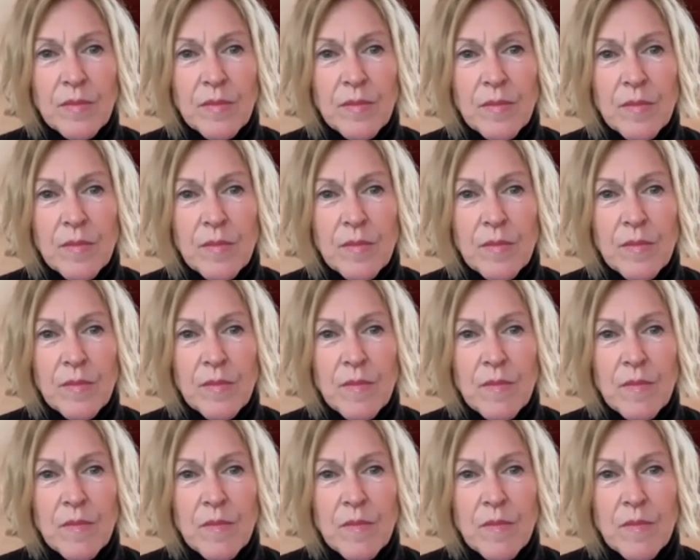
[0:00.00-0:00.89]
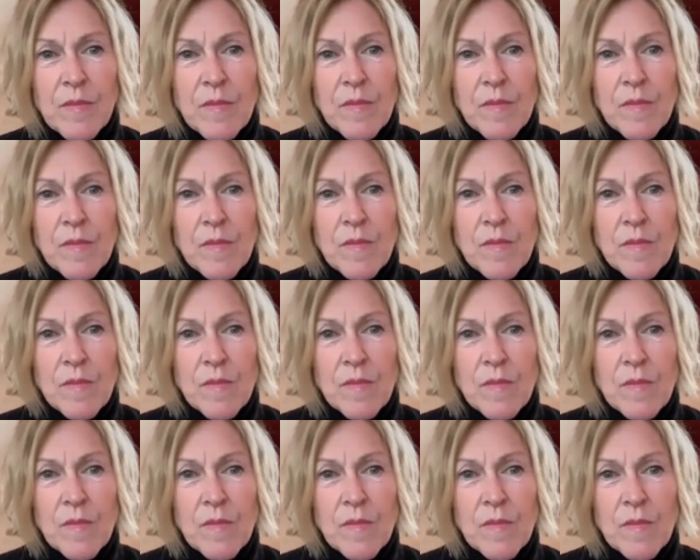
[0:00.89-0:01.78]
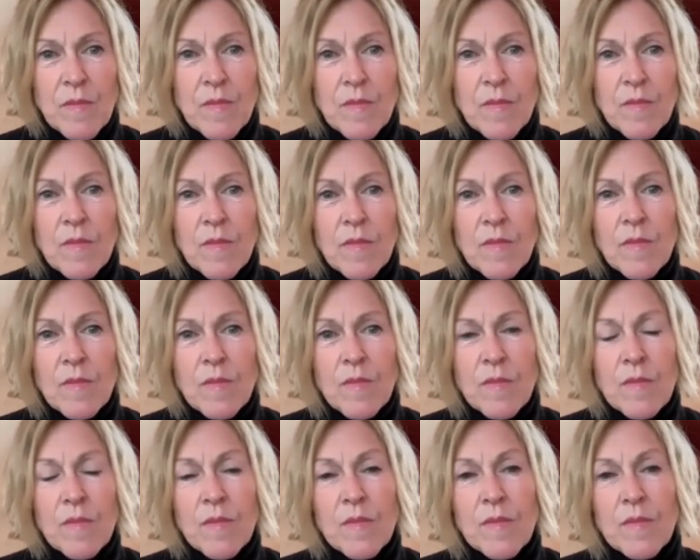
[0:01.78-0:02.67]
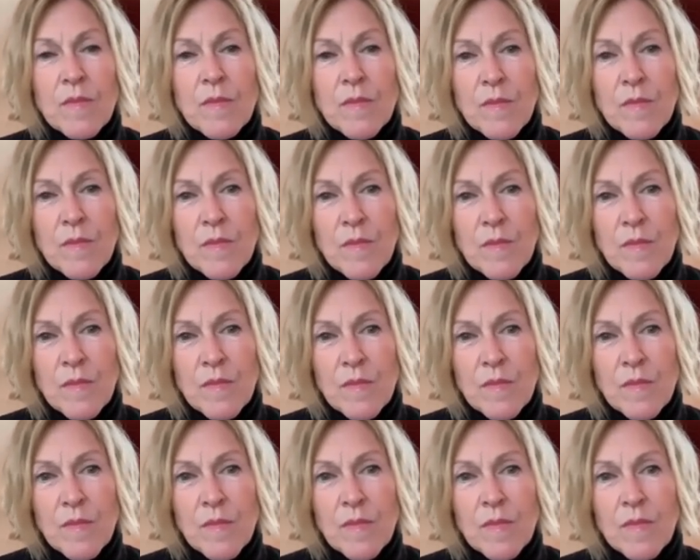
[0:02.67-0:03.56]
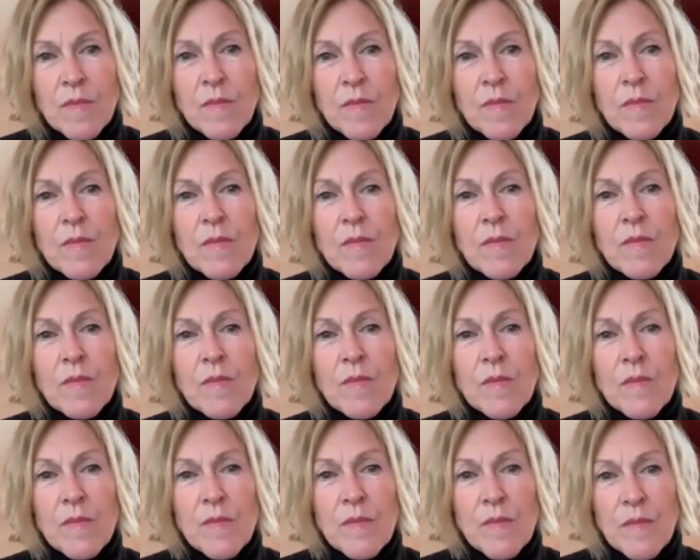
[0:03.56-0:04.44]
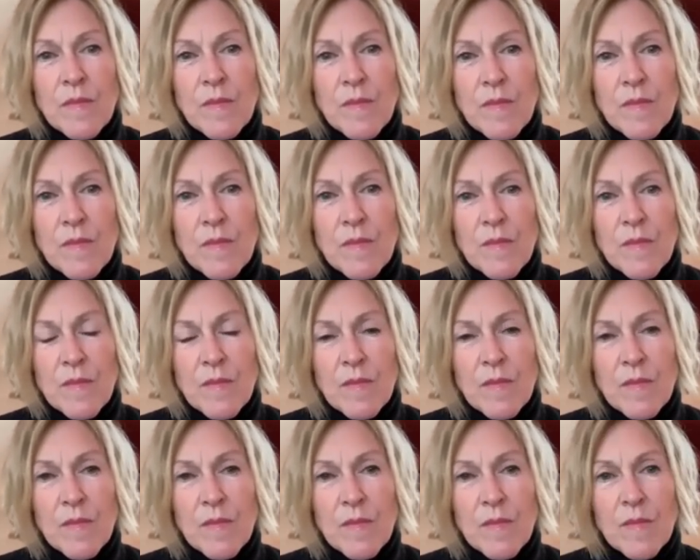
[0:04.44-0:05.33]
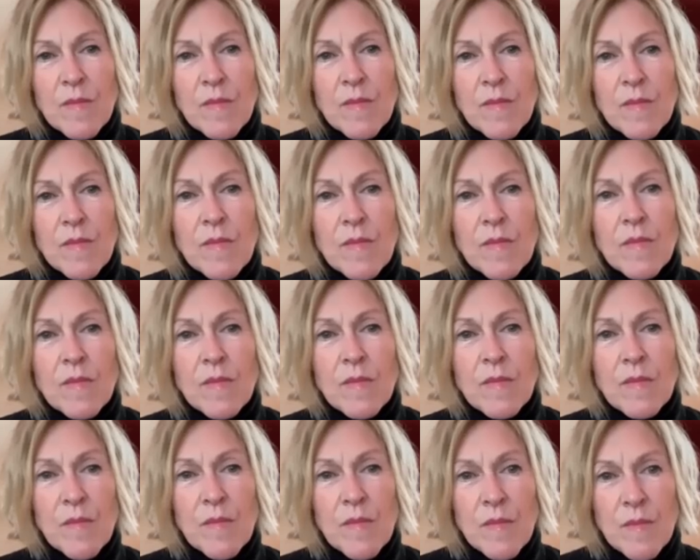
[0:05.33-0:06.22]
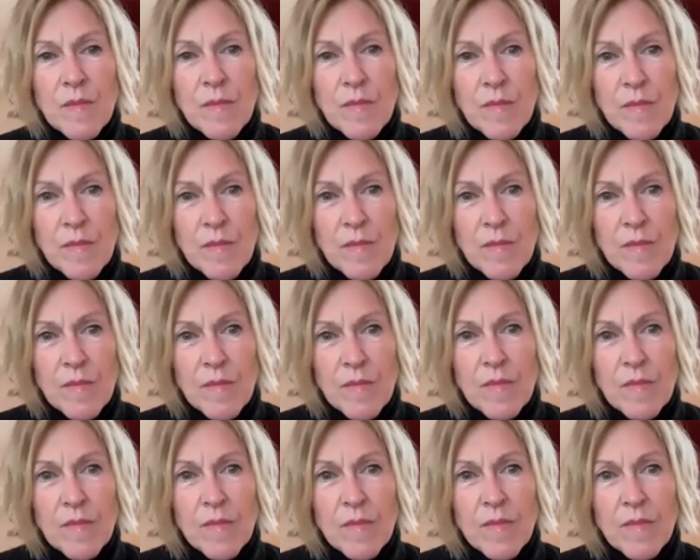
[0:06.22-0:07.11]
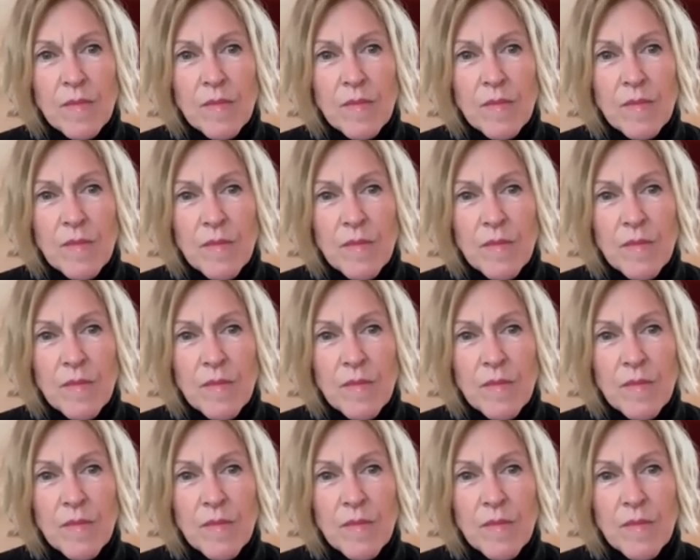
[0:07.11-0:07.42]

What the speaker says: This person isn't speaking.